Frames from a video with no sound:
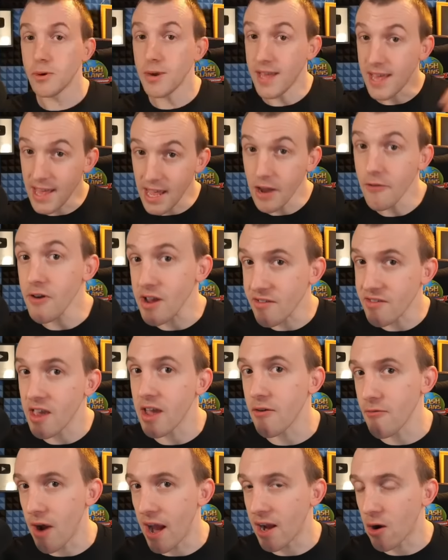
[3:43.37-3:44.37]
here is a
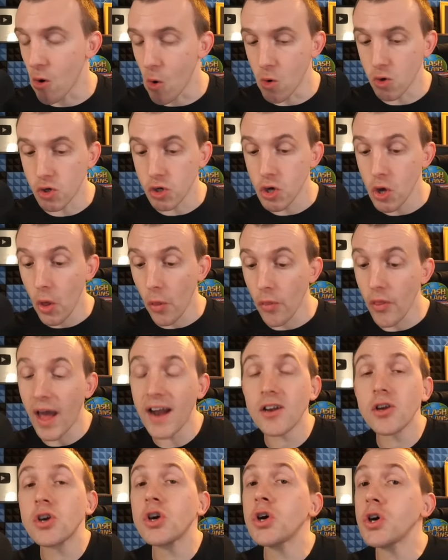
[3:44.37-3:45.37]
record
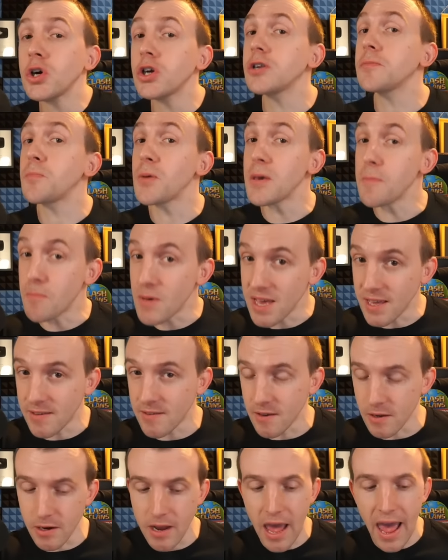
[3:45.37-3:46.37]
that could be
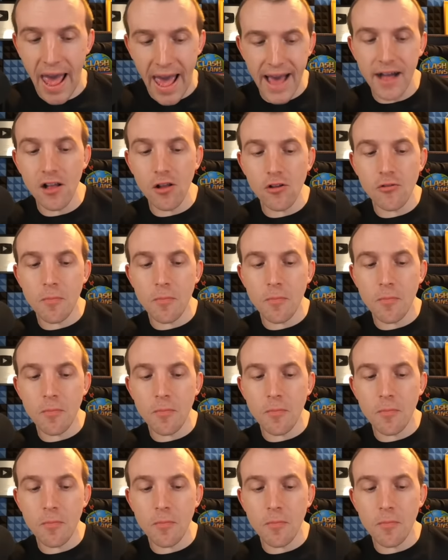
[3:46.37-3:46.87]
beaten, held